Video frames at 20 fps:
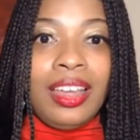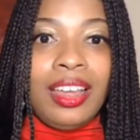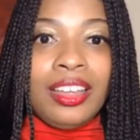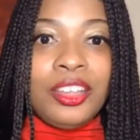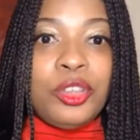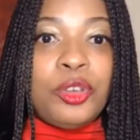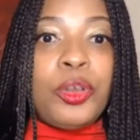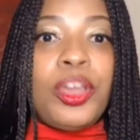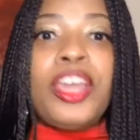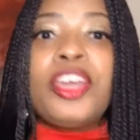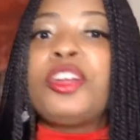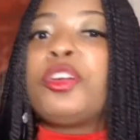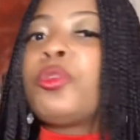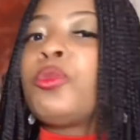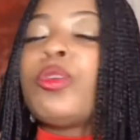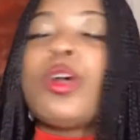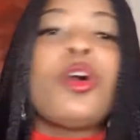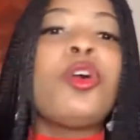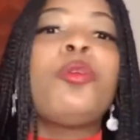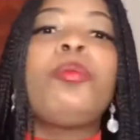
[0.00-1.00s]
You hit a
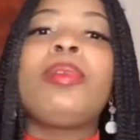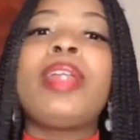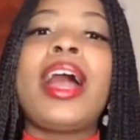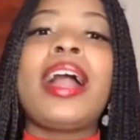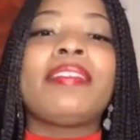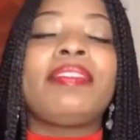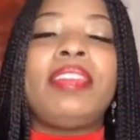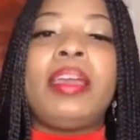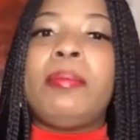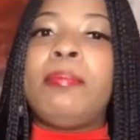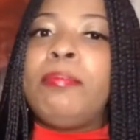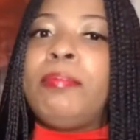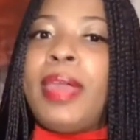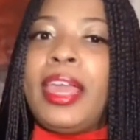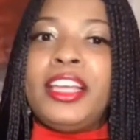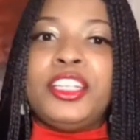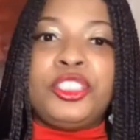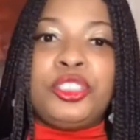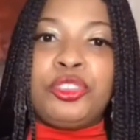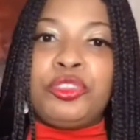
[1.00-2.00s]
roadblock that
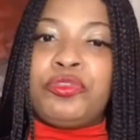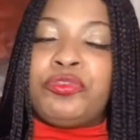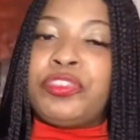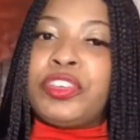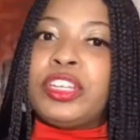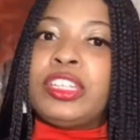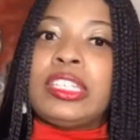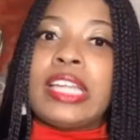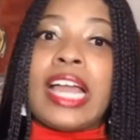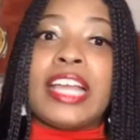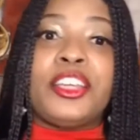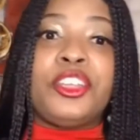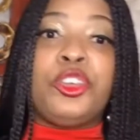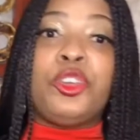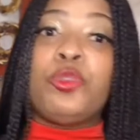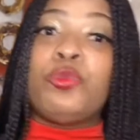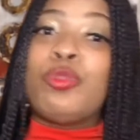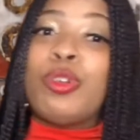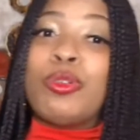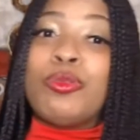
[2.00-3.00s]
makes you feel like you
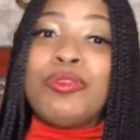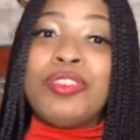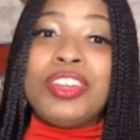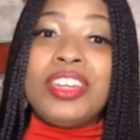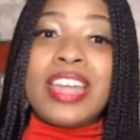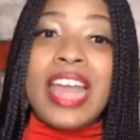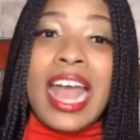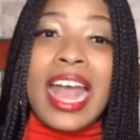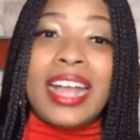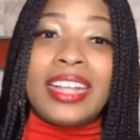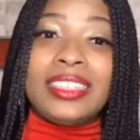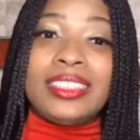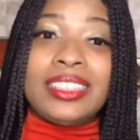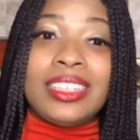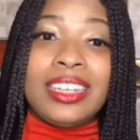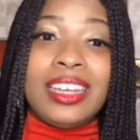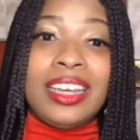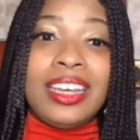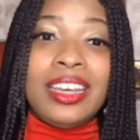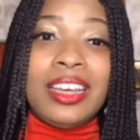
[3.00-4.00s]
will not
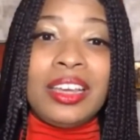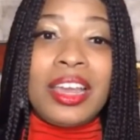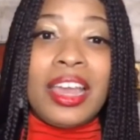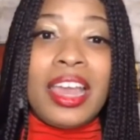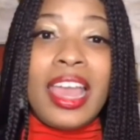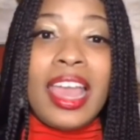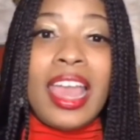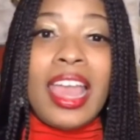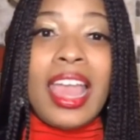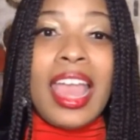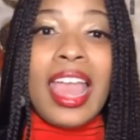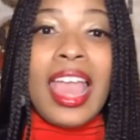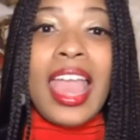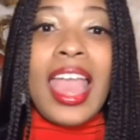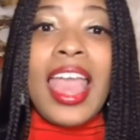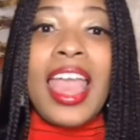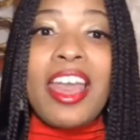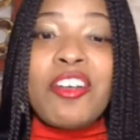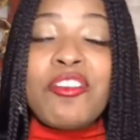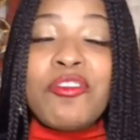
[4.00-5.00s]

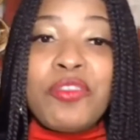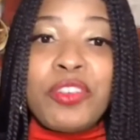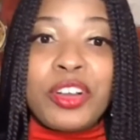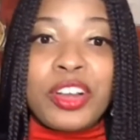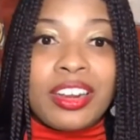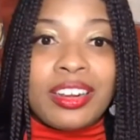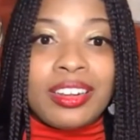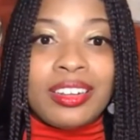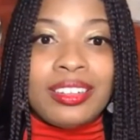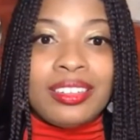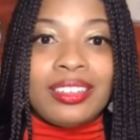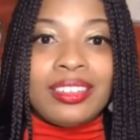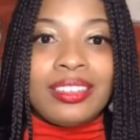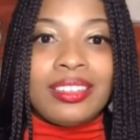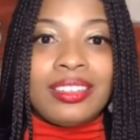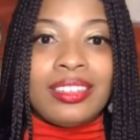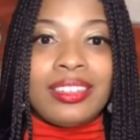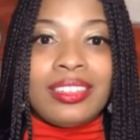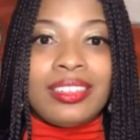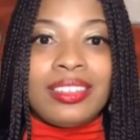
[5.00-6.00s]
ever
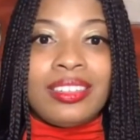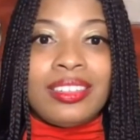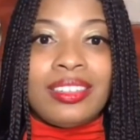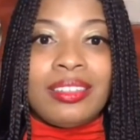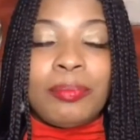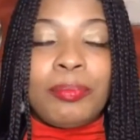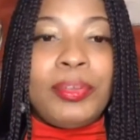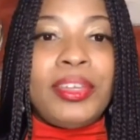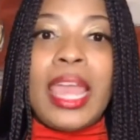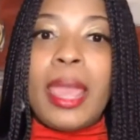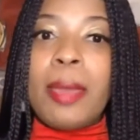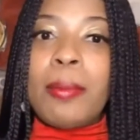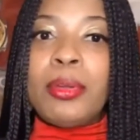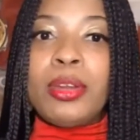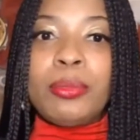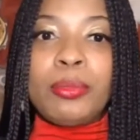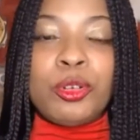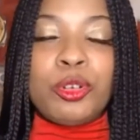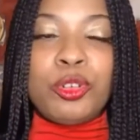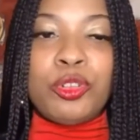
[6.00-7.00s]
be able to
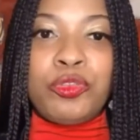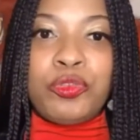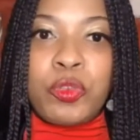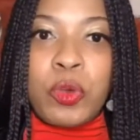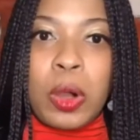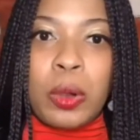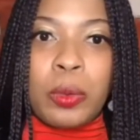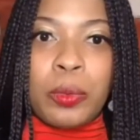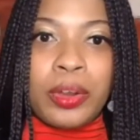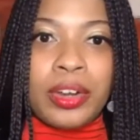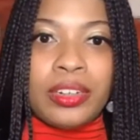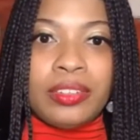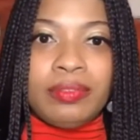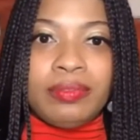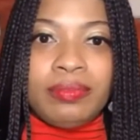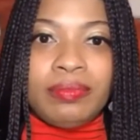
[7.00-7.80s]
move forward.